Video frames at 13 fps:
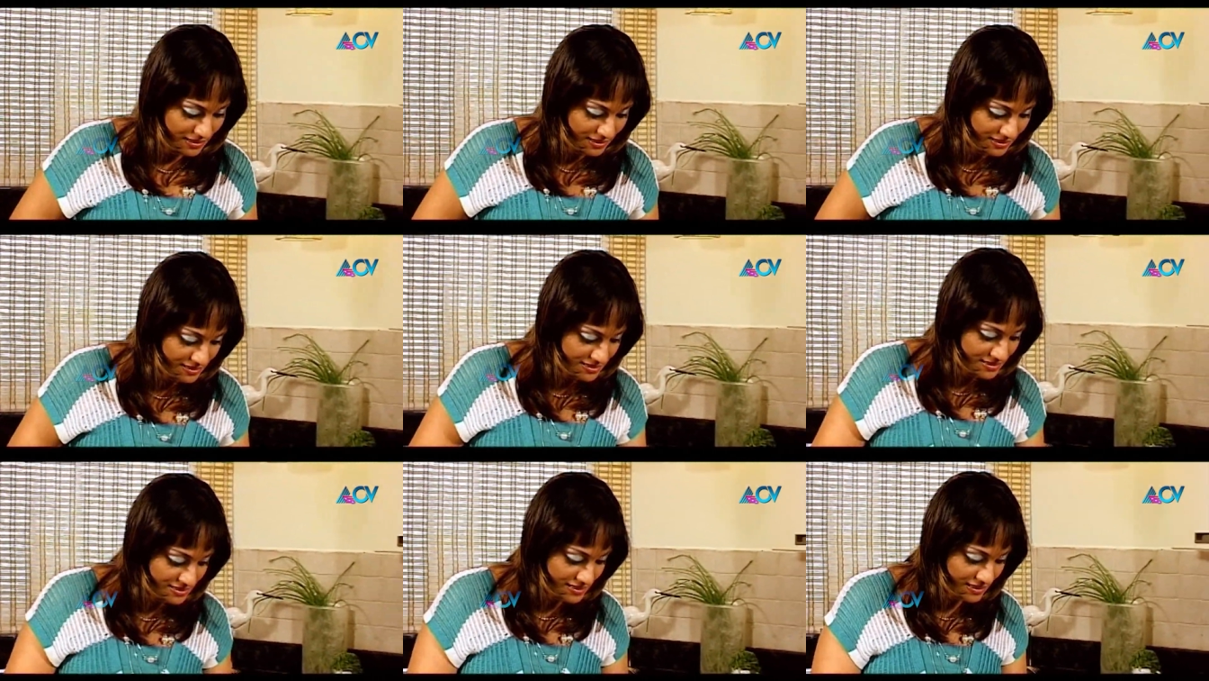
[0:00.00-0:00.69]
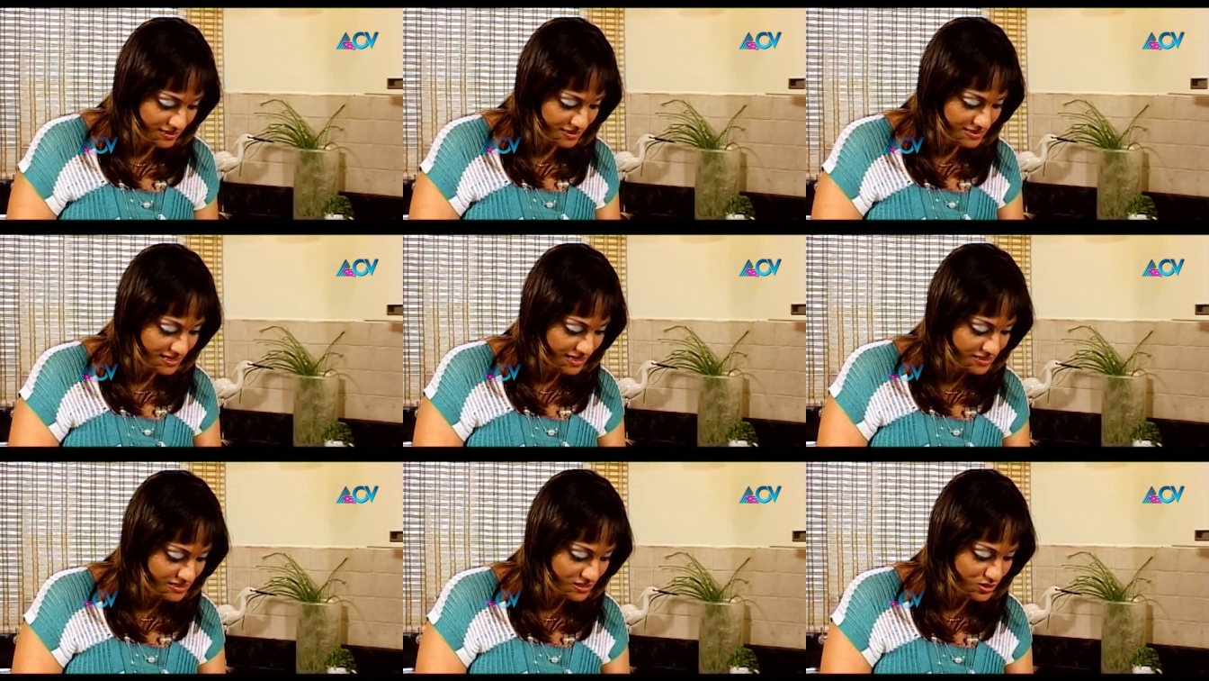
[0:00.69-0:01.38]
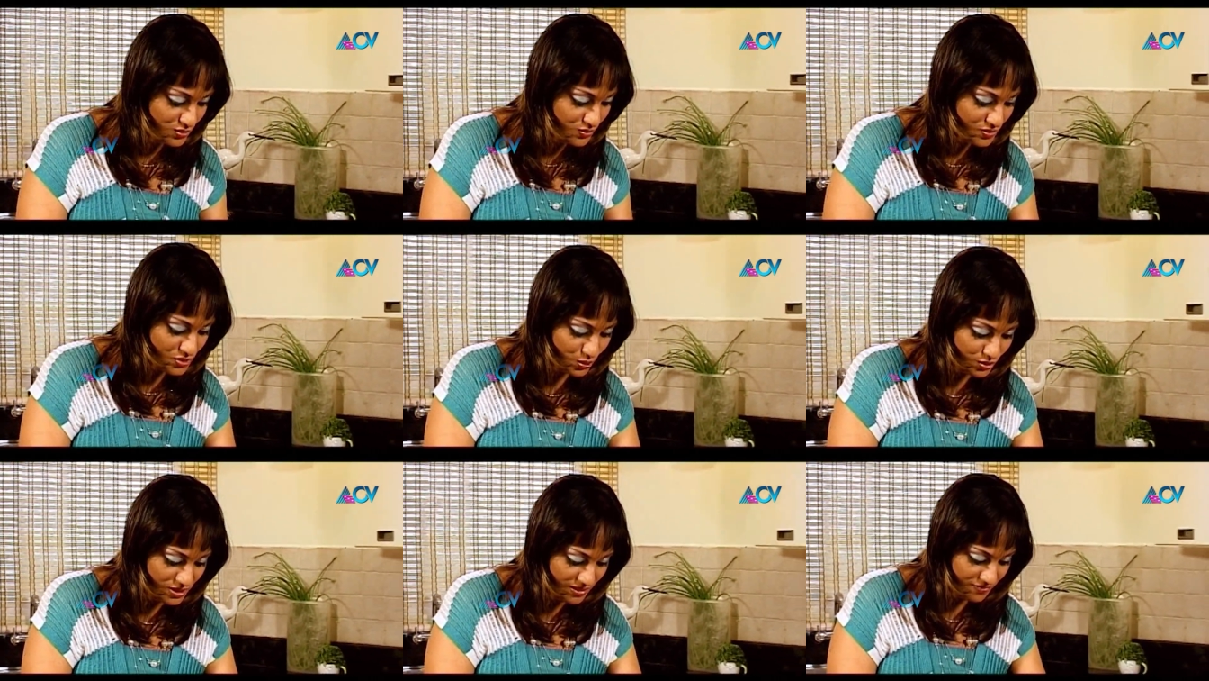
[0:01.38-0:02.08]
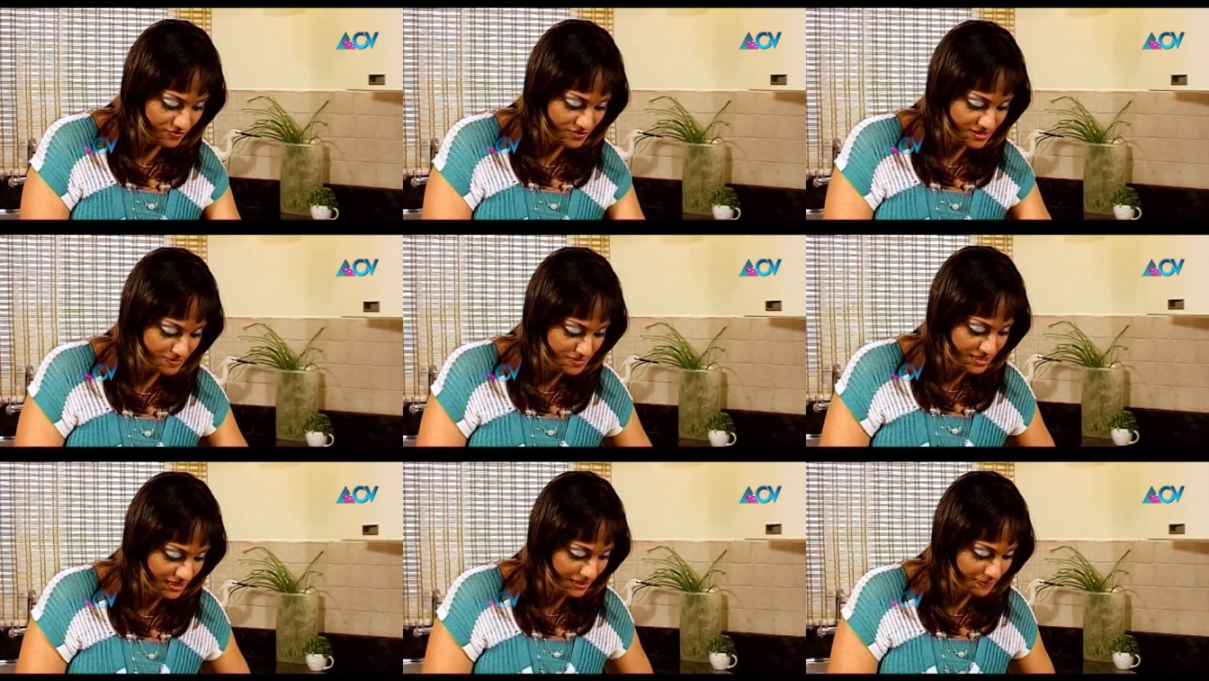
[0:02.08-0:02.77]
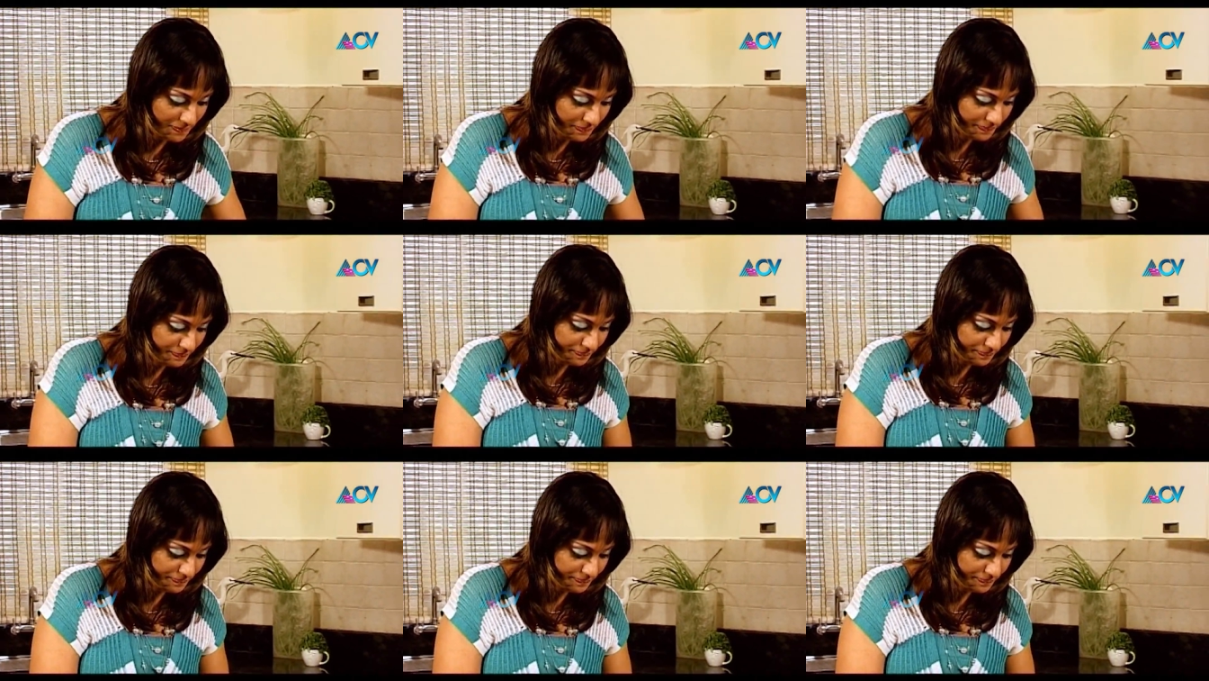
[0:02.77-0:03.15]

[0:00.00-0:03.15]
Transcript: And this has to saute for some time.